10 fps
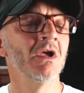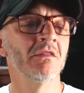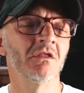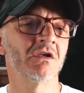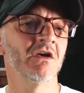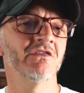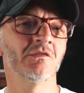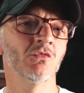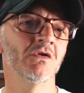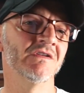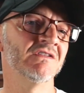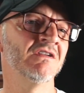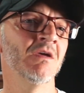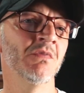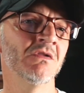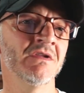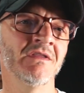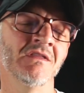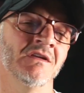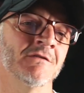the customer is typically
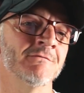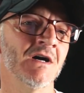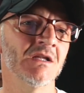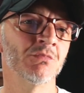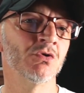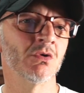the developer